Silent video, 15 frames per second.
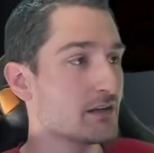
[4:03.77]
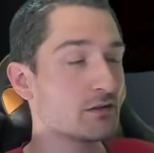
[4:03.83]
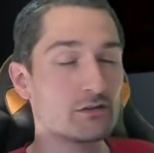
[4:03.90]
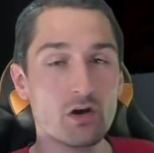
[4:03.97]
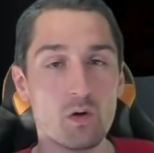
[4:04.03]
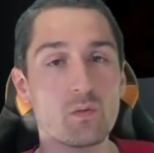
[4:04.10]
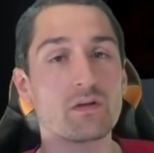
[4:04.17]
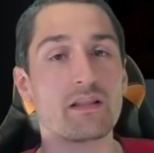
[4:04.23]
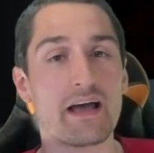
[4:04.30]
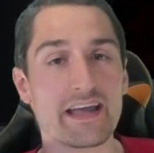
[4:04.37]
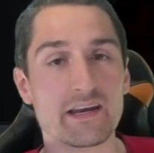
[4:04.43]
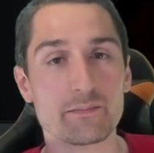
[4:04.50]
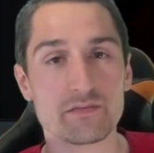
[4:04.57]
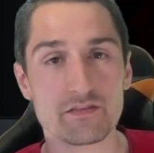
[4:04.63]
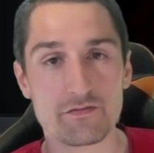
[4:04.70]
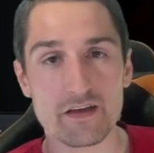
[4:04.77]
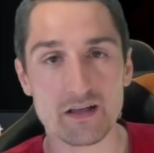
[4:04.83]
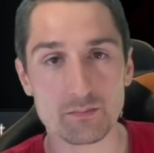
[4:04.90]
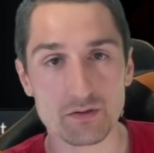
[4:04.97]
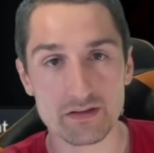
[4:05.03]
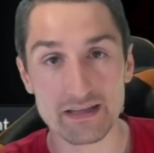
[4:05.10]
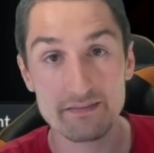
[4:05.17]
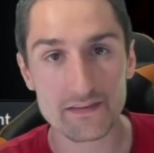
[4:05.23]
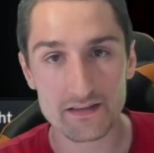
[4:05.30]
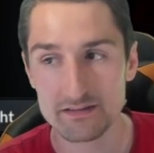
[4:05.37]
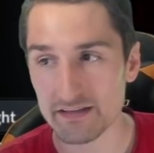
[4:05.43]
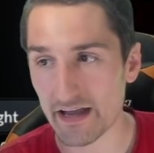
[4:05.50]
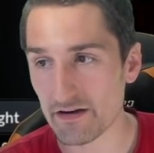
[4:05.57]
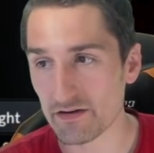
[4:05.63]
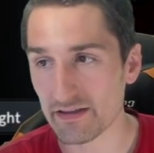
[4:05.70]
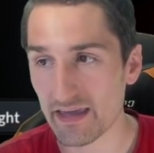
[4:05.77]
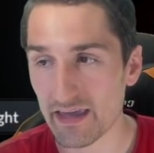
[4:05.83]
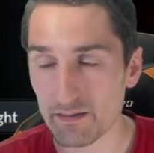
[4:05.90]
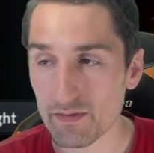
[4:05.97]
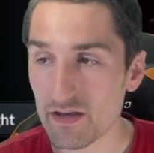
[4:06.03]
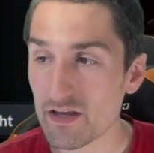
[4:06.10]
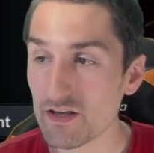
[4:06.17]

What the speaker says: total items available in the entire game.